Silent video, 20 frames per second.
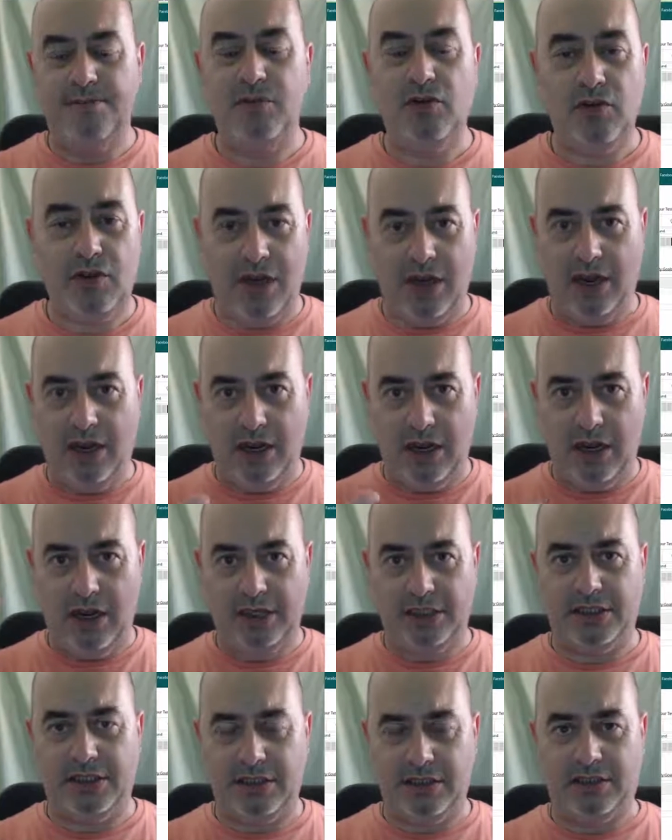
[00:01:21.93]
You get a
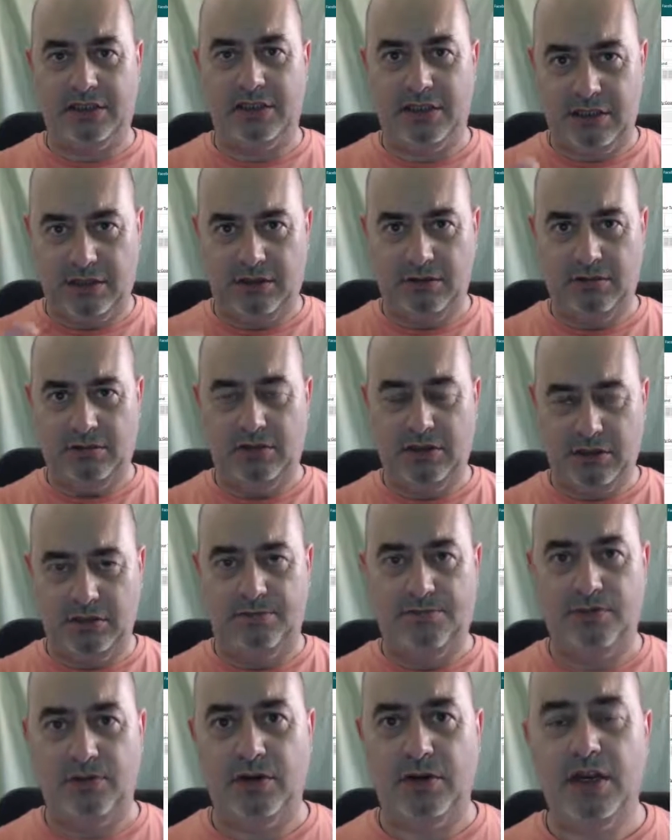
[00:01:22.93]
license to
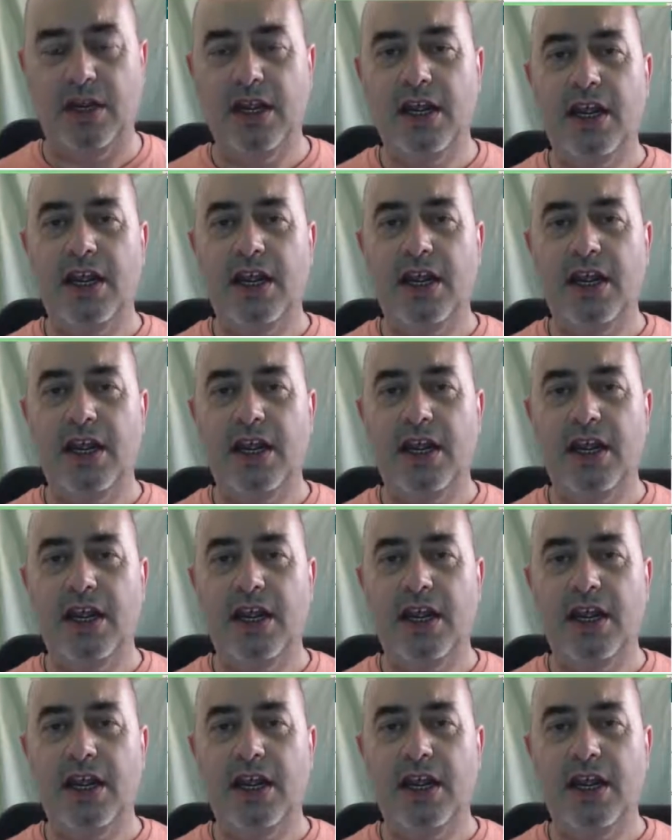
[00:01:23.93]
put